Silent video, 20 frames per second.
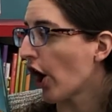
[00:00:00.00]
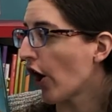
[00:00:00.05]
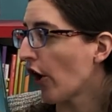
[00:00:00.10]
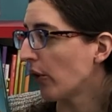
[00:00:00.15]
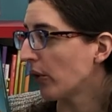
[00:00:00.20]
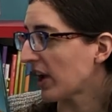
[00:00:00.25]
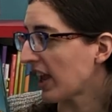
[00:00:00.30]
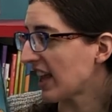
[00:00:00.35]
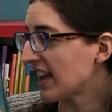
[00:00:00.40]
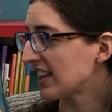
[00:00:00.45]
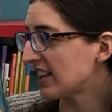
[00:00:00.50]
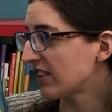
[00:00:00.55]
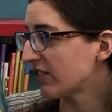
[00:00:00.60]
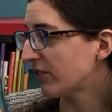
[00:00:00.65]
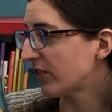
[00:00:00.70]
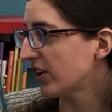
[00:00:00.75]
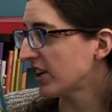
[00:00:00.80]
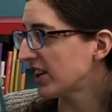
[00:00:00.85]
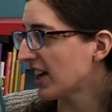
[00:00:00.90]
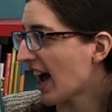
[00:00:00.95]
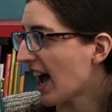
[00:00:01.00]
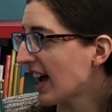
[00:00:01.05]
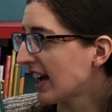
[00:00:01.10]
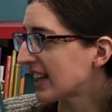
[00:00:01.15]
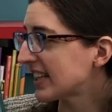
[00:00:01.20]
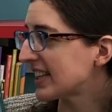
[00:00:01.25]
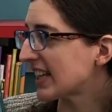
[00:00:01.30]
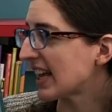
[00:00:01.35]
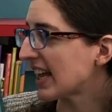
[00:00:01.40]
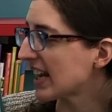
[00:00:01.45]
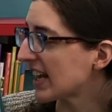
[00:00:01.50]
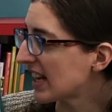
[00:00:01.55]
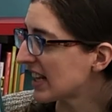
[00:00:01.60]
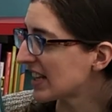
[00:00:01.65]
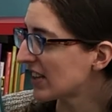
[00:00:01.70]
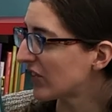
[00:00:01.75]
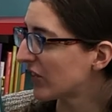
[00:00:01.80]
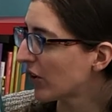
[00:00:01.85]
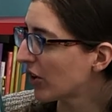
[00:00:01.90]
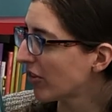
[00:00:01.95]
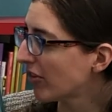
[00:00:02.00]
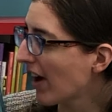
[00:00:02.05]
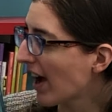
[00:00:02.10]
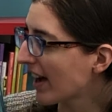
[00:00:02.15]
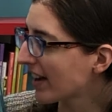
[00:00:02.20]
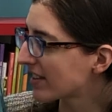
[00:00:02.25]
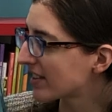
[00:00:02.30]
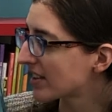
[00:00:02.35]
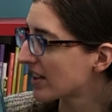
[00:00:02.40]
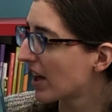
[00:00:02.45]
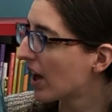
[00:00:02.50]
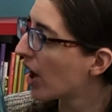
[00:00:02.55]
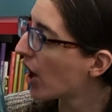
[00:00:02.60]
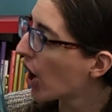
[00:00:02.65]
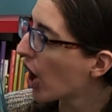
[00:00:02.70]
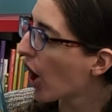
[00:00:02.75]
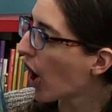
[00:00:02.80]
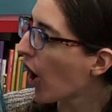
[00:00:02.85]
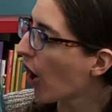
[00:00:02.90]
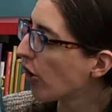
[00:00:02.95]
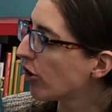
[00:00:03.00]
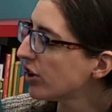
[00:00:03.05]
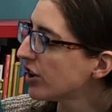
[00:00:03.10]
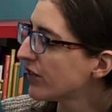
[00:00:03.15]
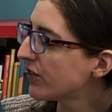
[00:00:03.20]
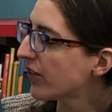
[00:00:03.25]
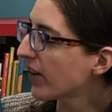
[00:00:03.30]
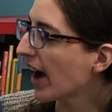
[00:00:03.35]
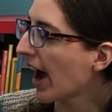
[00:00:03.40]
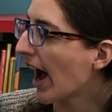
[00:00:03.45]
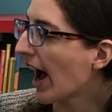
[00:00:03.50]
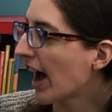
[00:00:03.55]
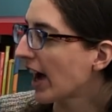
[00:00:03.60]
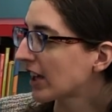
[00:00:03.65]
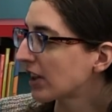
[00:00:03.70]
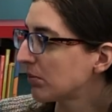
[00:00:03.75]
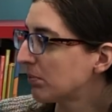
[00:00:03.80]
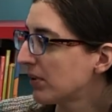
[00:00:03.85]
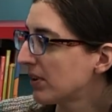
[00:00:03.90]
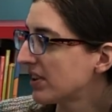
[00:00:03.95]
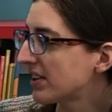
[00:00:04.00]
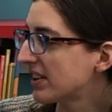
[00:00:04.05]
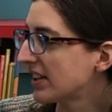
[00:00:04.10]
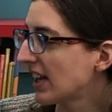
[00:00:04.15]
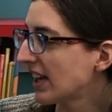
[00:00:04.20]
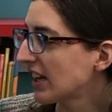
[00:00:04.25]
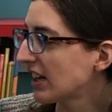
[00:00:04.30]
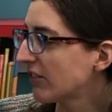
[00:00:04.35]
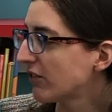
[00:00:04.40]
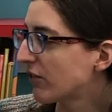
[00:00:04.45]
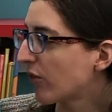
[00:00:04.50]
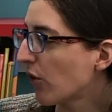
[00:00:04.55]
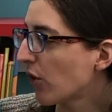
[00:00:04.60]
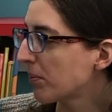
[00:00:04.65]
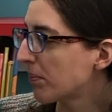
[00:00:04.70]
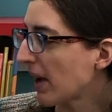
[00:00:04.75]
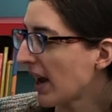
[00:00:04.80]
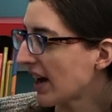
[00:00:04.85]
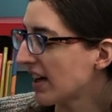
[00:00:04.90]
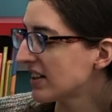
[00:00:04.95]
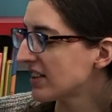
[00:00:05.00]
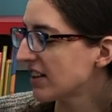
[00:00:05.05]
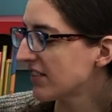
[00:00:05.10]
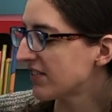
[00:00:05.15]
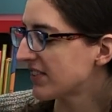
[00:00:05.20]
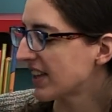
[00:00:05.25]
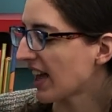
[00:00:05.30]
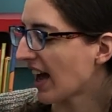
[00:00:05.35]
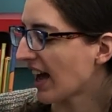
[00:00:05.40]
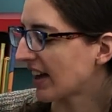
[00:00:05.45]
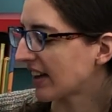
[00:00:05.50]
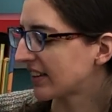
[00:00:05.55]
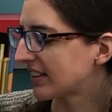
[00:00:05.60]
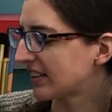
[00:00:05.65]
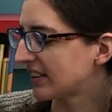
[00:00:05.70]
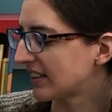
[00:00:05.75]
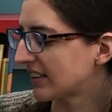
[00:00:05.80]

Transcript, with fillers: O isn't for docks, it isn't for rocks. O is for octopus knitting four pairs of socks.